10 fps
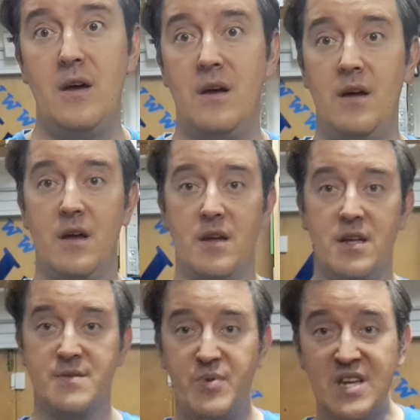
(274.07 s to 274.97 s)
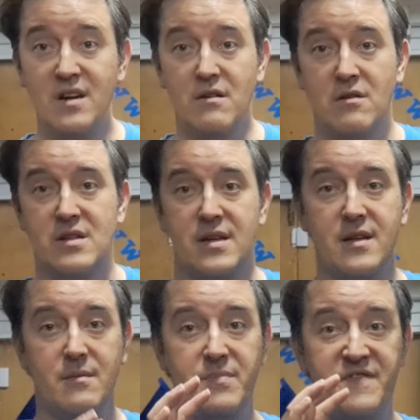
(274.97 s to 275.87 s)
uh, it's bigger and it
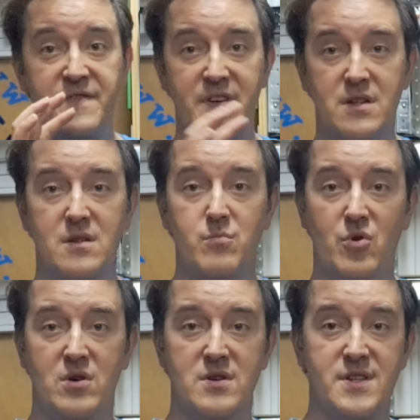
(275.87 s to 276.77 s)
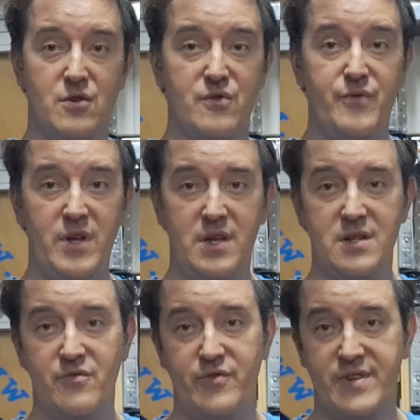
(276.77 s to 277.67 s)
can be fitted more stuff
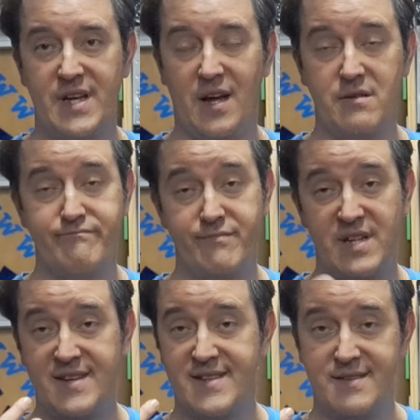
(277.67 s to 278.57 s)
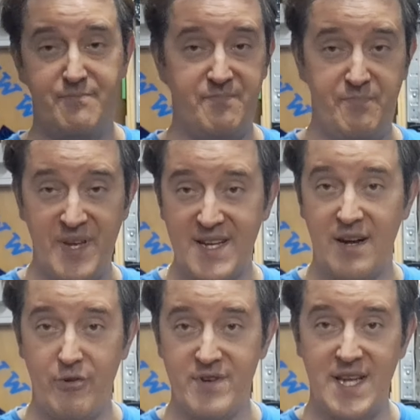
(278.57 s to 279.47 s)
in rucksack there's big
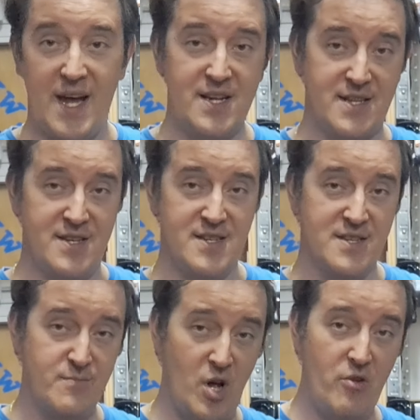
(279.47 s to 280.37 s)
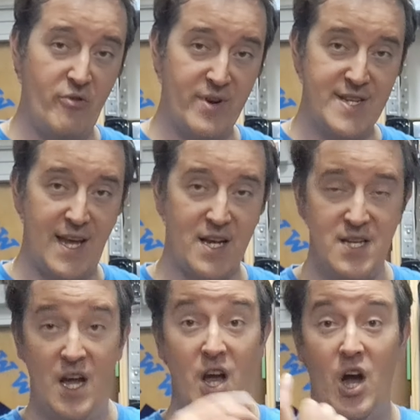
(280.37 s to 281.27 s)
rucksacks there's small rucksacks
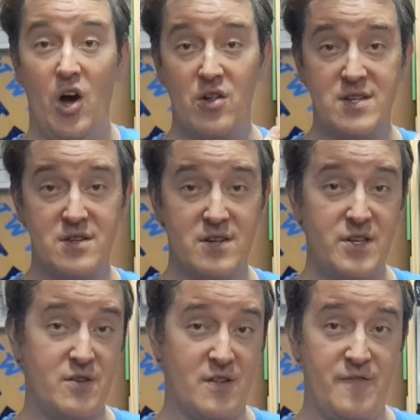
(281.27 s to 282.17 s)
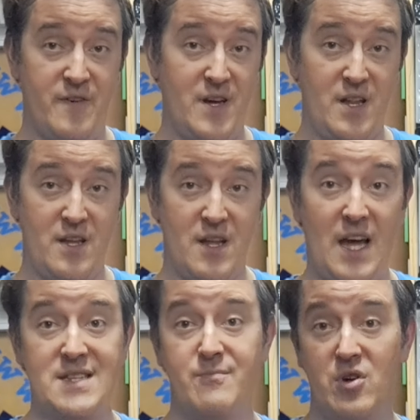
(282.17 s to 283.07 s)
also, you can find it
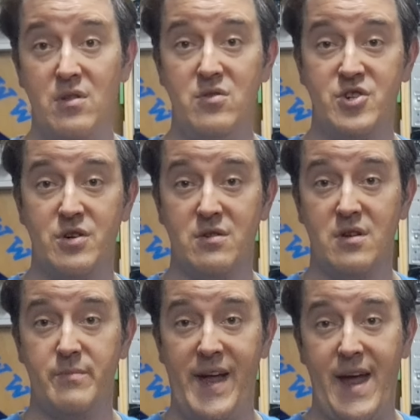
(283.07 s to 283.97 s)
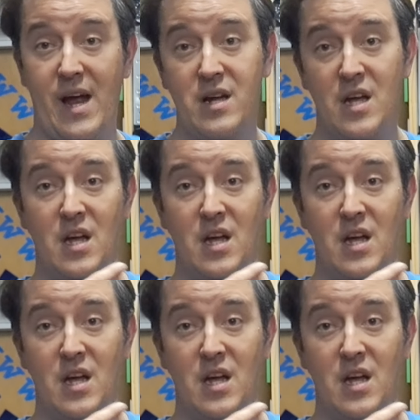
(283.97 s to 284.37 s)
a small shoulder bag